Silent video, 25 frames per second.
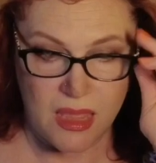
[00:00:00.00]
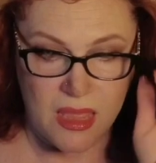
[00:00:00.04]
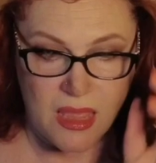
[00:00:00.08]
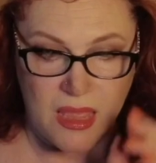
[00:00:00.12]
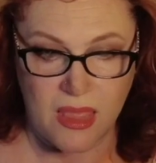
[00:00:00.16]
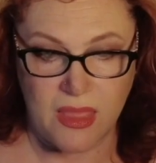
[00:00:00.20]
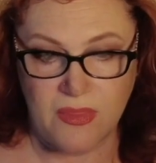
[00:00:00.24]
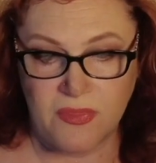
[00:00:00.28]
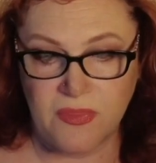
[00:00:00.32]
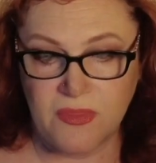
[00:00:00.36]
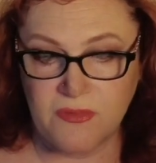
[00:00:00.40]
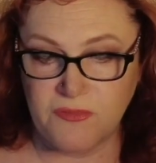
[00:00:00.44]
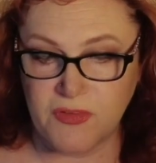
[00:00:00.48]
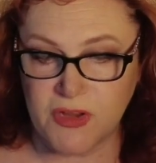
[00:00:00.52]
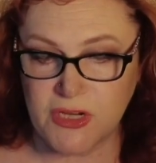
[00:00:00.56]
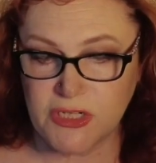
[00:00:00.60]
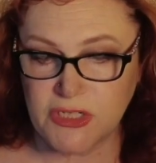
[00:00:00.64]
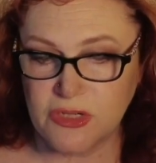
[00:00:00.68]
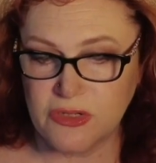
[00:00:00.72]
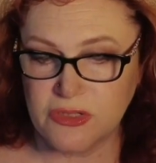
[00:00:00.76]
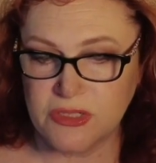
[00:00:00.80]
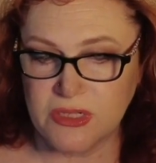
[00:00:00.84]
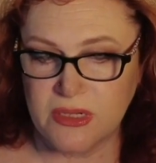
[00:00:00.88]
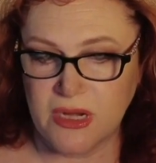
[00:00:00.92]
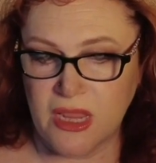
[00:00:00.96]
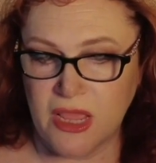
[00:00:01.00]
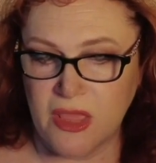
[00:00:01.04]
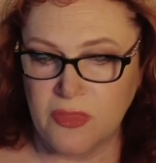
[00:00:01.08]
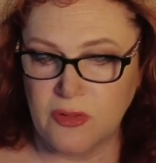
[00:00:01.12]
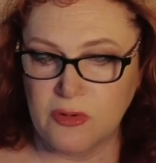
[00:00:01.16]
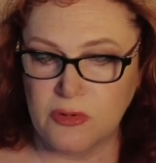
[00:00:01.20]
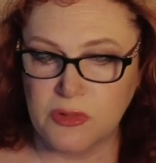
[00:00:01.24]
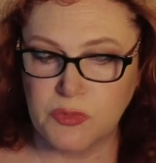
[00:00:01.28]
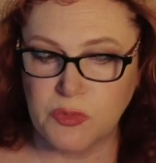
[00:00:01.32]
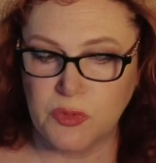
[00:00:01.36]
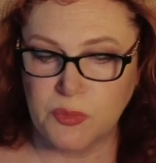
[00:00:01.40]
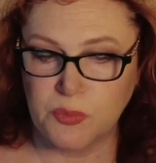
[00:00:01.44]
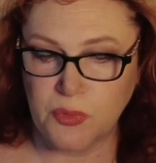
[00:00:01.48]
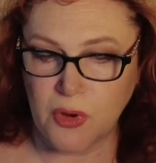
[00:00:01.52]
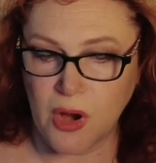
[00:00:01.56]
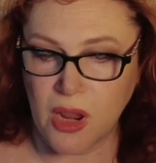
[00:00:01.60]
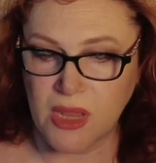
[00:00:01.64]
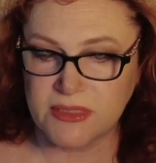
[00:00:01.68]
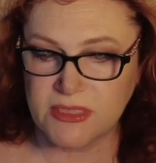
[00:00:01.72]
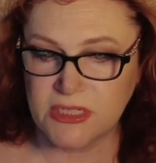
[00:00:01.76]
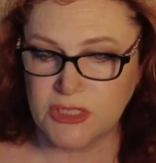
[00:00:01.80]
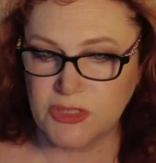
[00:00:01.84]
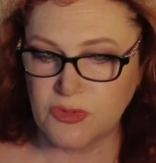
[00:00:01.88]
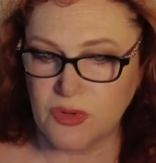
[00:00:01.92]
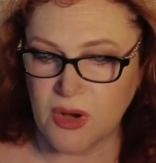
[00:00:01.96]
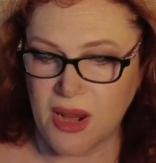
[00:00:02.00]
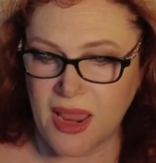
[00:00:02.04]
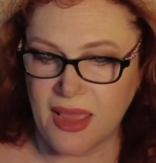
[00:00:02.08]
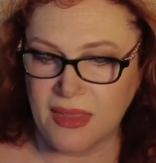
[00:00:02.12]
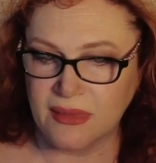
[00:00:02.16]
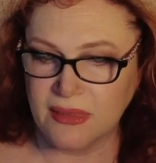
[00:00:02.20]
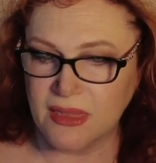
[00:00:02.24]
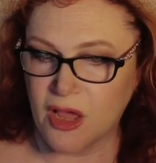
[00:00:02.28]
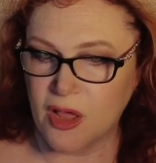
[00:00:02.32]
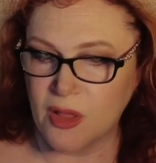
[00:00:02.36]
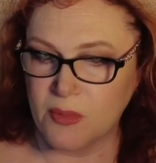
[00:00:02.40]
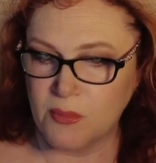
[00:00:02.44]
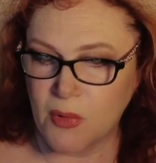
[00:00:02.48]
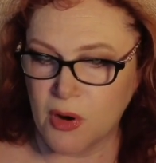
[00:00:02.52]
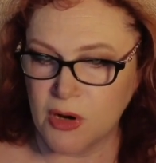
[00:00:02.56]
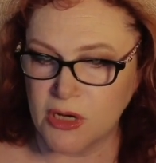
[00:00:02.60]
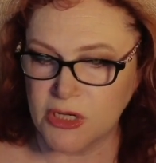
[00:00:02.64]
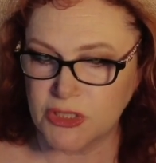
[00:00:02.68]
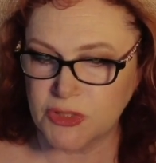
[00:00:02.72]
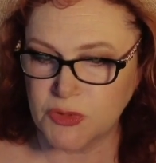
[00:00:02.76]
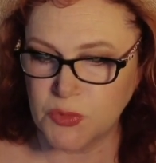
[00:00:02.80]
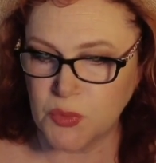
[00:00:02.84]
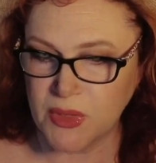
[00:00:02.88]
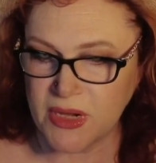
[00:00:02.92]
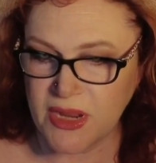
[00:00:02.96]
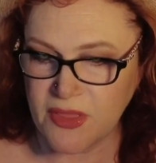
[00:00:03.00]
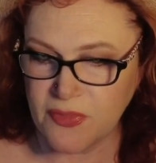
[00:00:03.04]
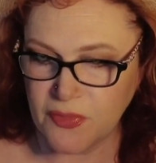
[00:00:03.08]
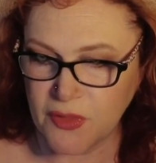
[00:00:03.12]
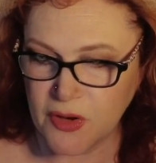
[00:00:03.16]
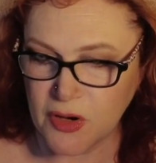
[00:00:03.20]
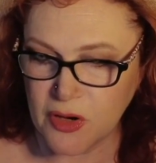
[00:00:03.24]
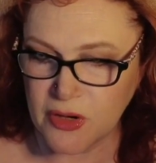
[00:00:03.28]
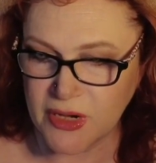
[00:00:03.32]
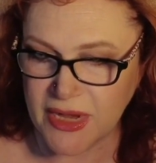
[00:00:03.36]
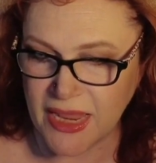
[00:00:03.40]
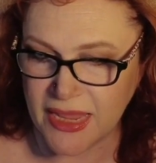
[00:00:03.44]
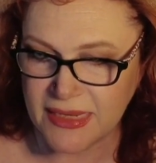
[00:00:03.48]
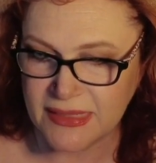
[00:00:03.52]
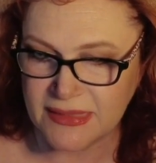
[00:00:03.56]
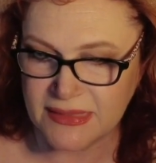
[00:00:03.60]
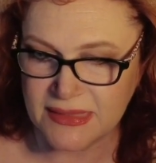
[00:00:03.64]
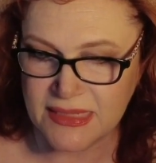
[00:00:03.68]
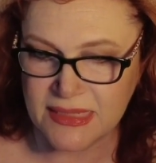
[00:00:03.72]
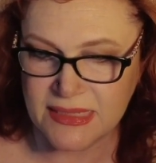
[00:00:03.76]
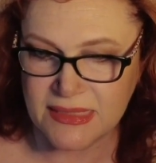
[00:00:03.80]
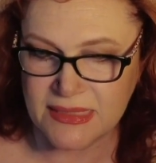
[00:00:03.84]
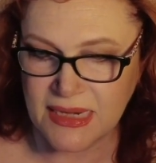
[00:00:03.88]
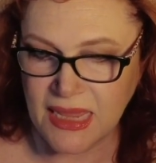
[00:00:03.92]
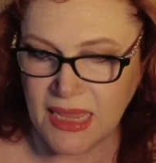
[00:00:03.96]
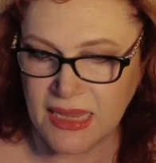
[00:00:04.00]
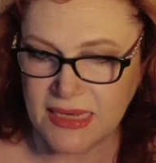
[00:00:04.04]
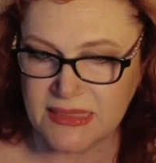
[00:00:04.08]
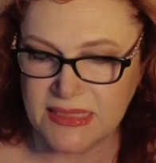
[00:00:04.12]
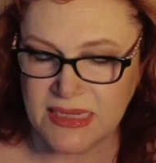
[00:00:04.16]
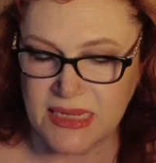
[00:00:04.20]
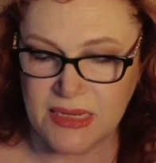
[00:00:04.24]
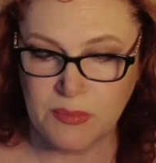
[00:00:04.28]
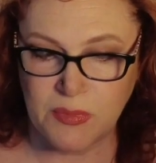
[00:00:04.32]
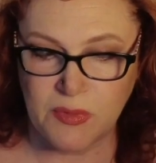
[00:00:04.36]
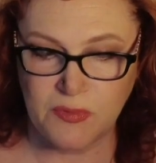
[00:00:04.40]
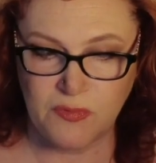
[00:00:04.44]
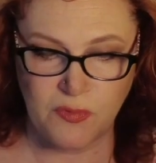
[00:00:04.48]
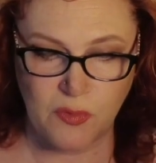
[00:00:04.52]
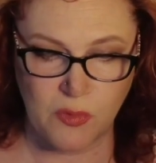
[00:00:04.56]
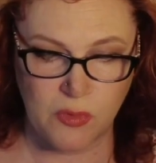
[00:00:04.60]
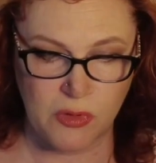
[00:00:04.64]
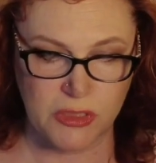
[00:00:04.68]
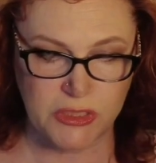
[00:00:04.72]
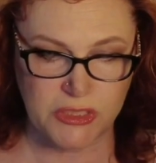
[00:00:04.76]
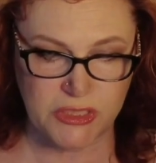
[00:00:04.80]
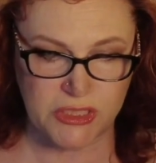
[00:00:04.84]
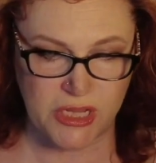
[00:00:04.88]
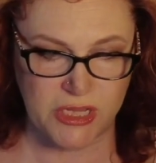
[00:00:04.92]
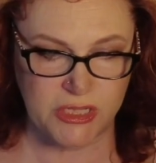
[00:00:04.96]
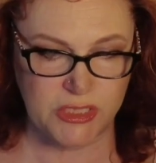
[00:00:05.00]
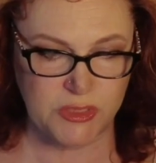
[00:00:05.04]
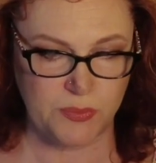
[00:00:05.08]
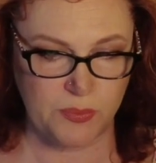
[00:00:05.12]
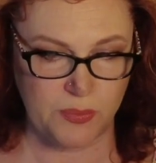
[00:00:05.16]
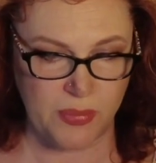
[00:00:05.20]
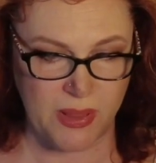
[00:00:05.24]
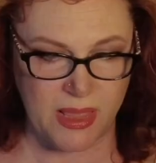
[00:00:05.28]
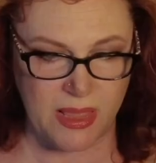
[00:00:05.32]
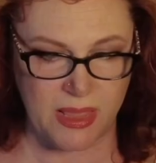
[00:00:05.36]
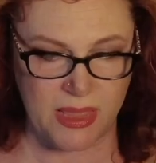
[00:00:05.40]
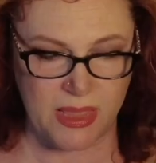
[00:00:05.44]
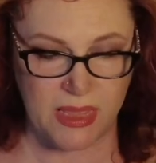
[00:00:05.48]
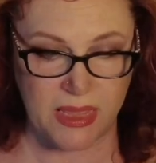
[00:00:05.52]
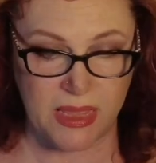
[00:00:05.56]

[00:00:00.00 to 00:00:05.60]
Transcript: The Fishers and others were brought to trial on March 23, 1819, before Judge Bay.